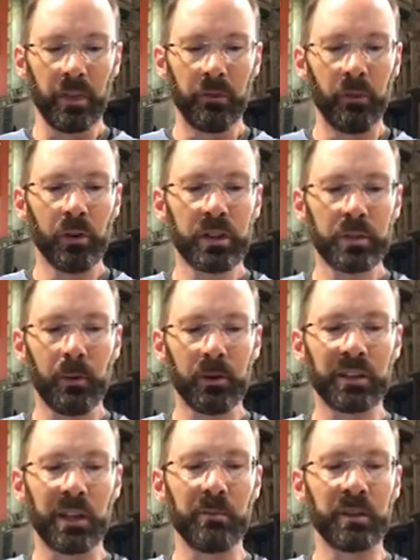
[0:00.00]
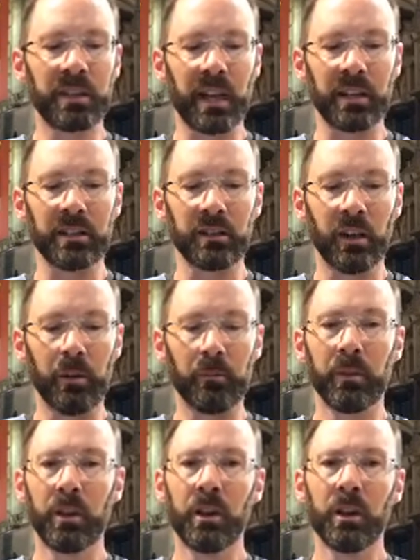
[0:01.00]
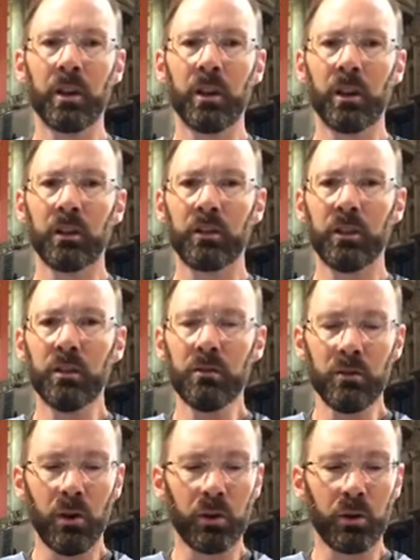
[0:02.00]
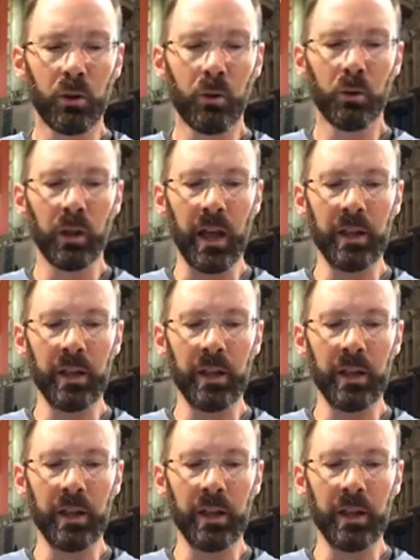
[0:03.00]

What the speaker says: The voice spoke to him a second time, "Do not call